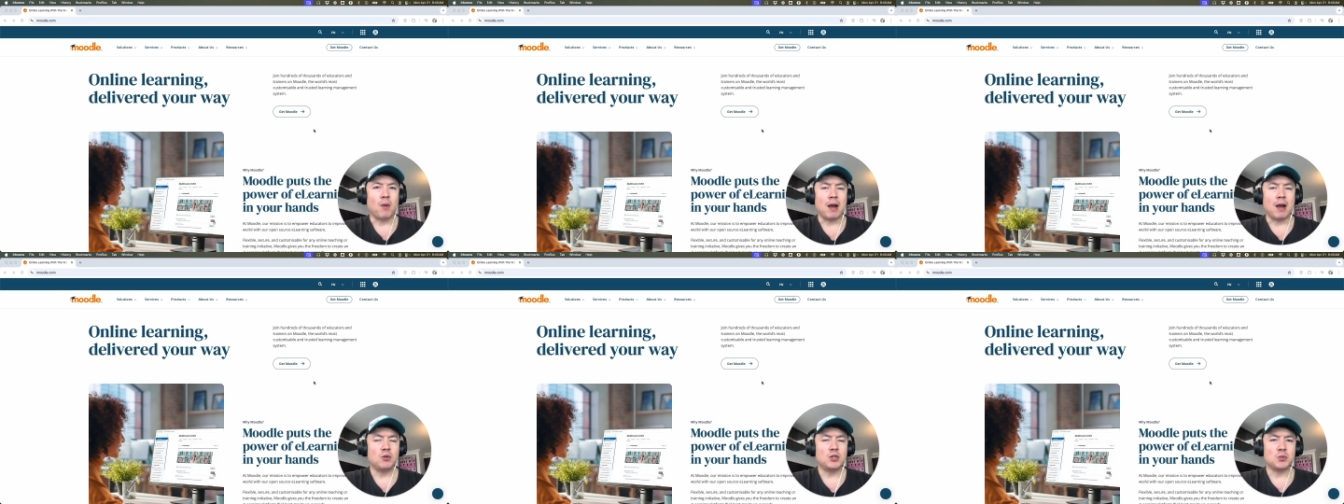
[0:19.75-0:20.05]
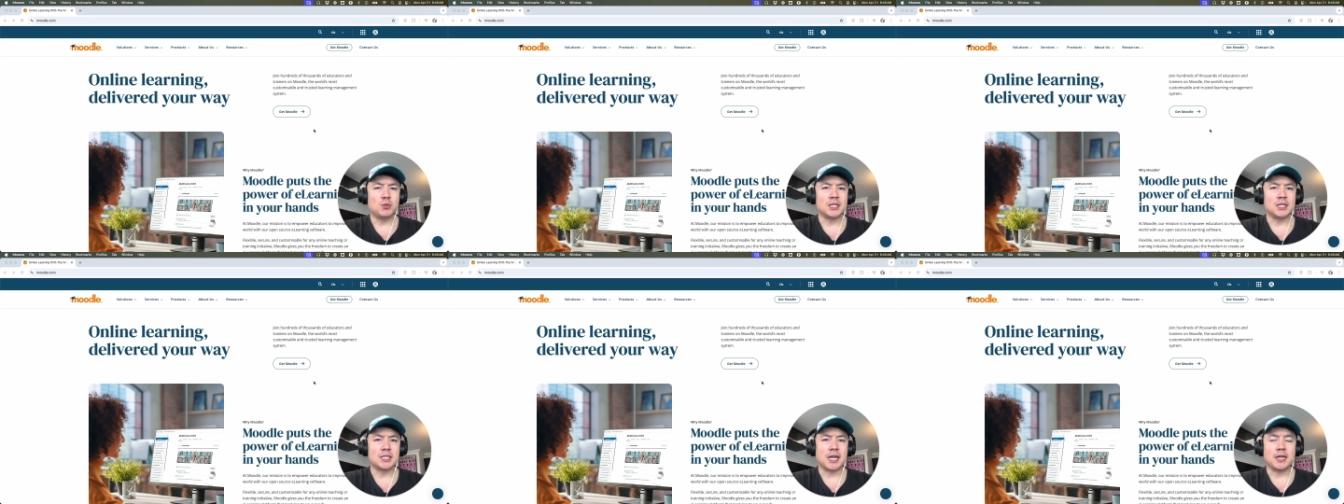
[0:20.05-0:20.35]
But why would you
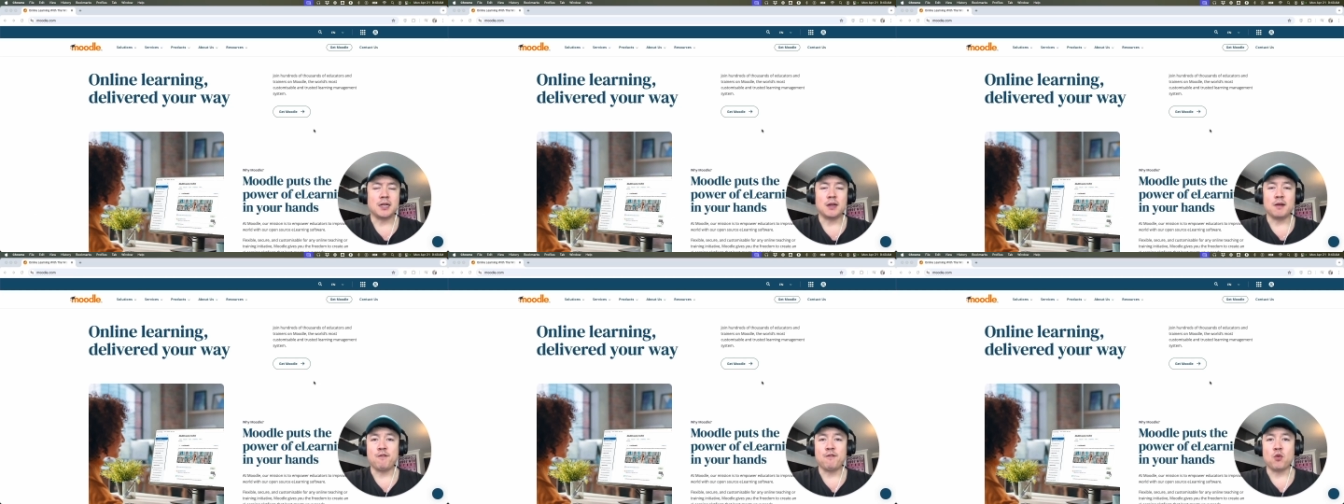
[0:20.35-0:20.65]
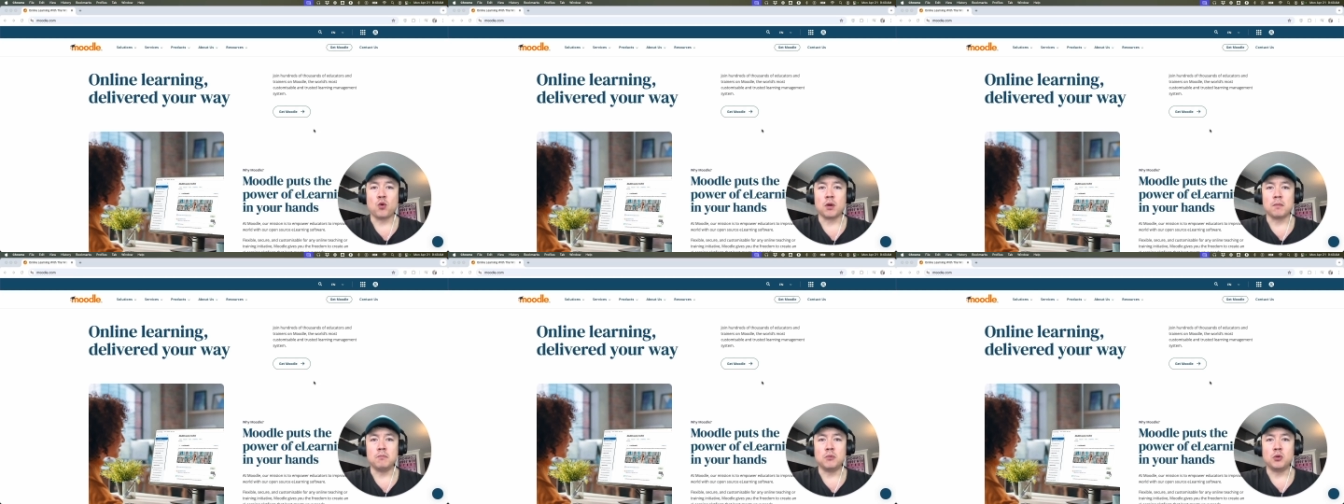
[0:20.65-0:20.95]
want to sign up
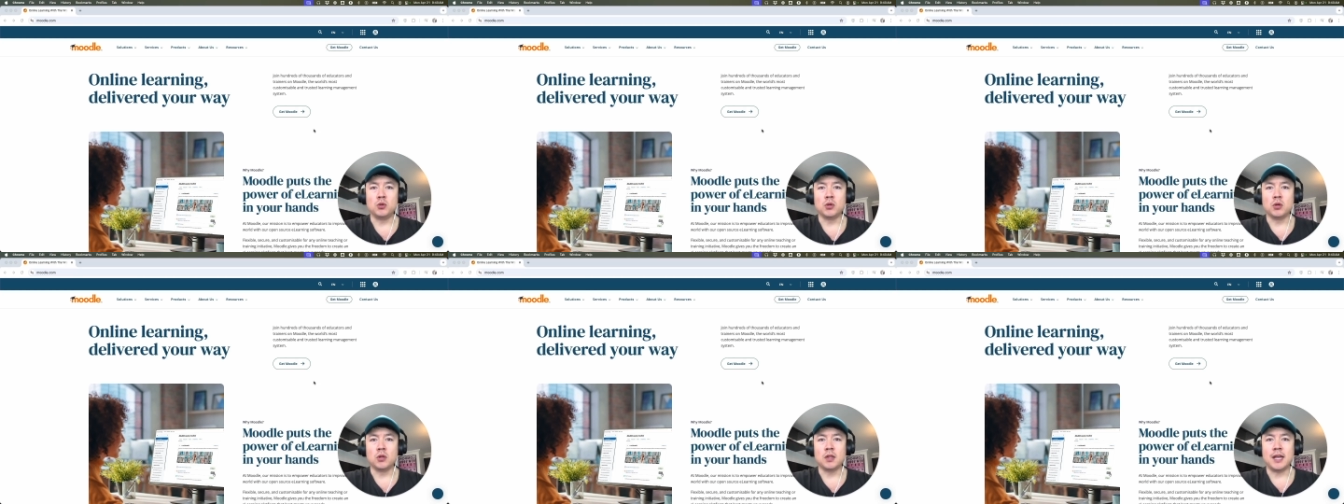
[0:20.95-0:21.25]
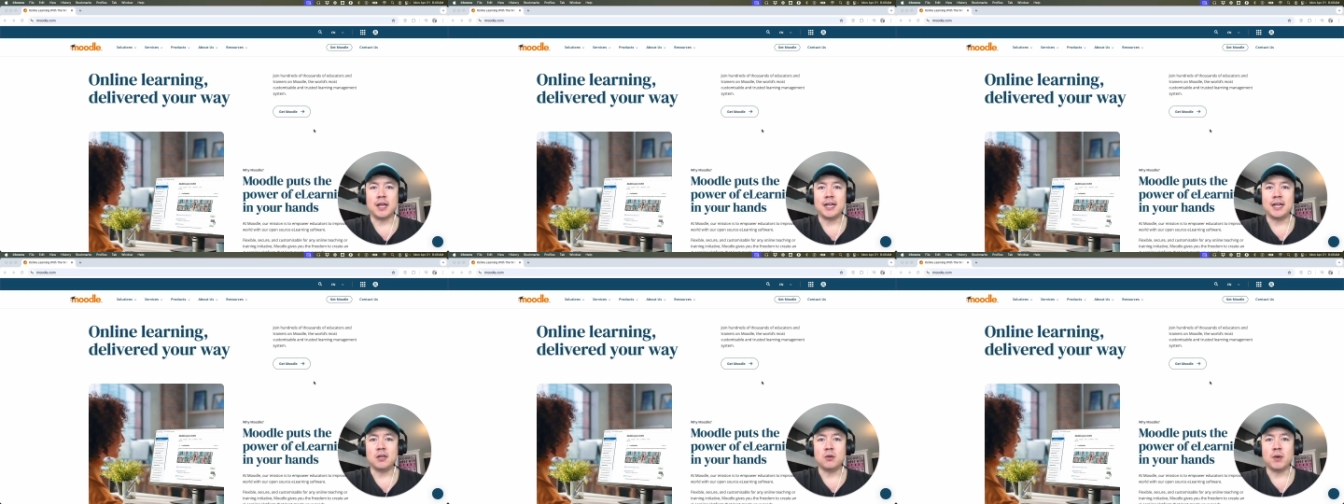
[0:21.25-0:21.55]
for Moodle
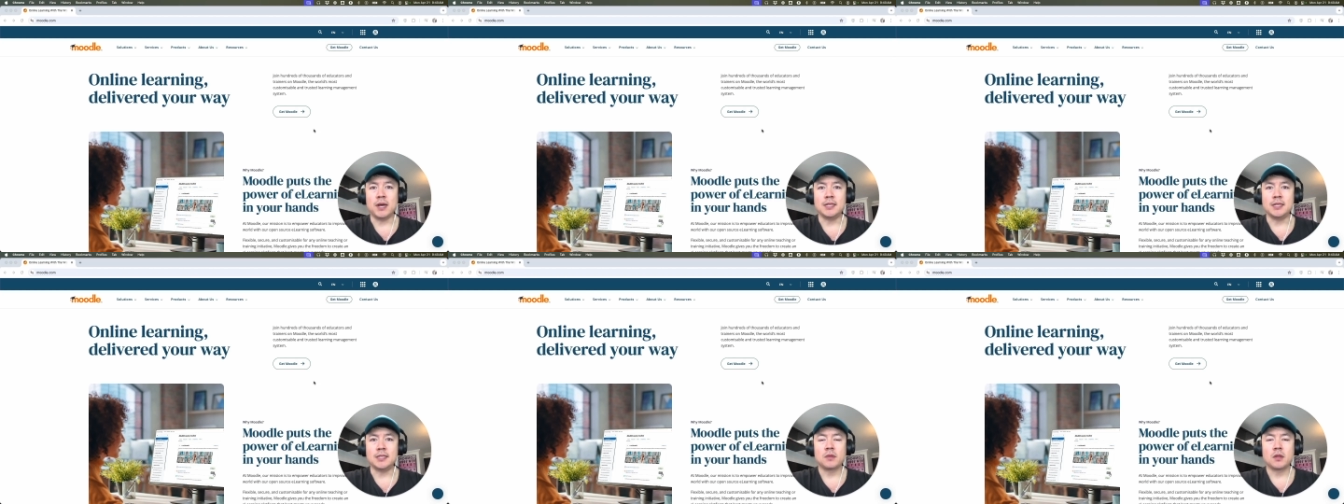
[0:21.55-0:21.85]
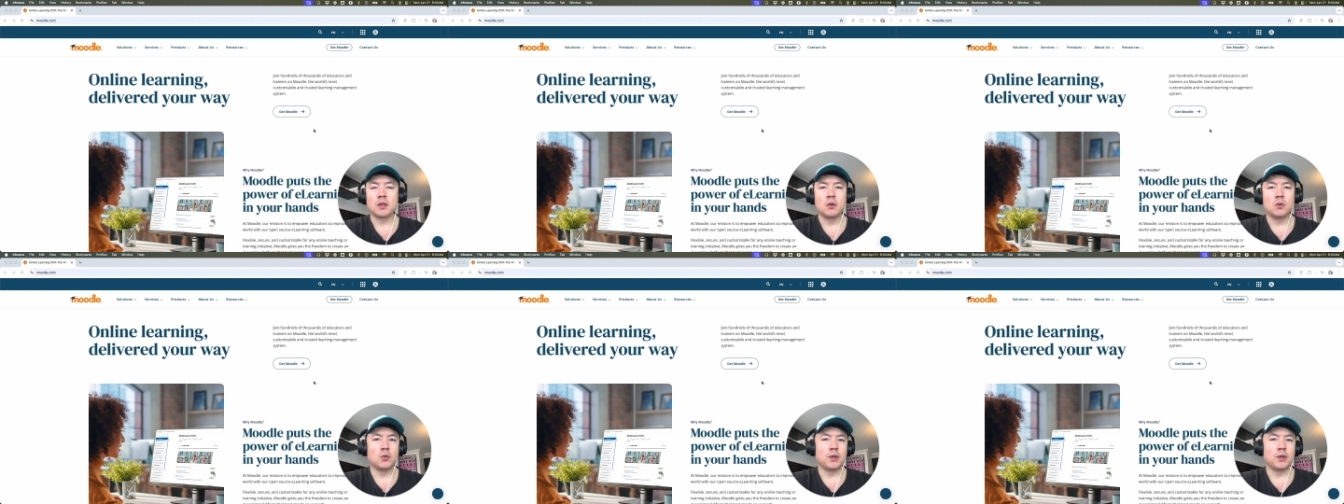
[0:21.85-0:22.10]
anyways?